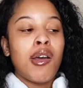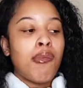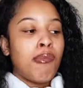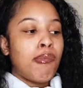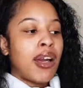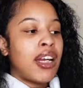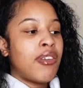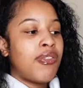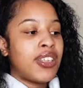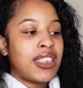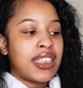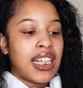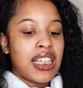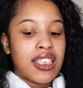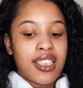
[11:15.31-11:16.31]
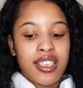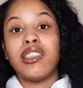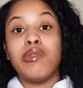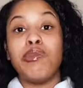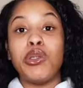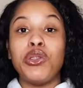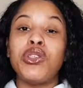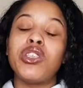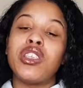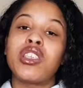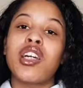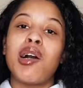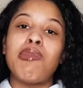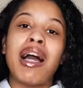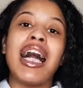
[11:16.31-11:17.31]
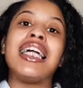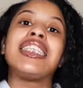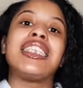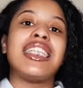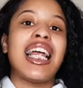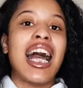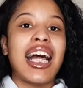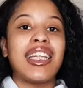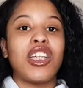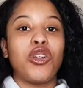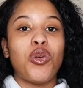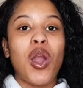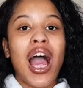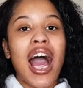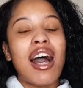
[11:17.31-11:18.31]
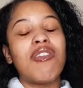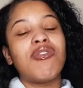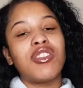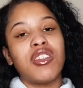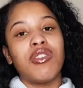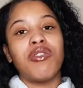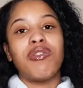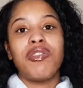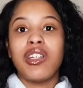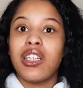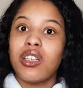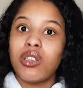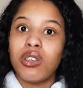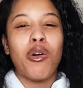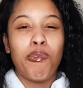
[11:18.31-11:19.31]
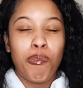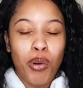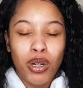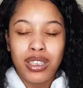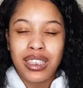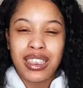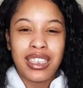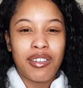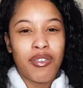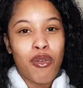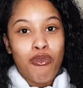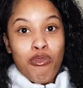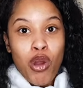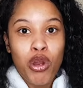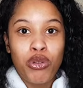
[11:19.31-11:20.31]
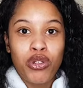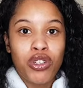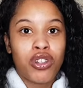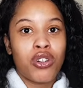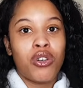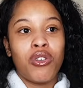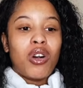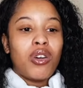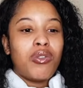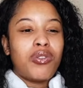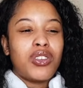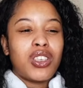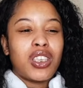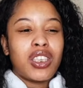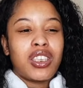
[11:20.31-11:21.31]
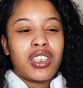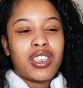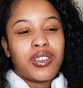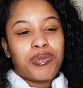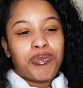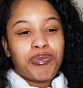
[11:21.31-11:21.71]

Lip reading: Manifestation and emotions come hand in hand. That you have to feel positive emotion of just